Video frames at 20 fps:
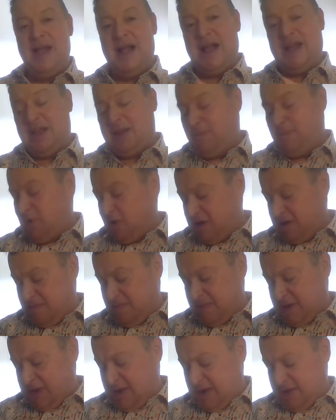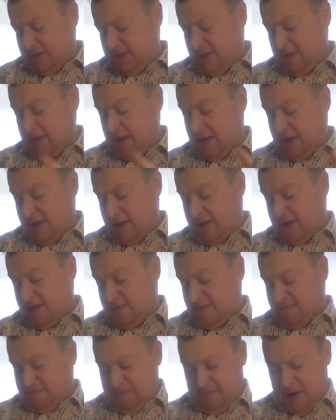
And they put him in uh,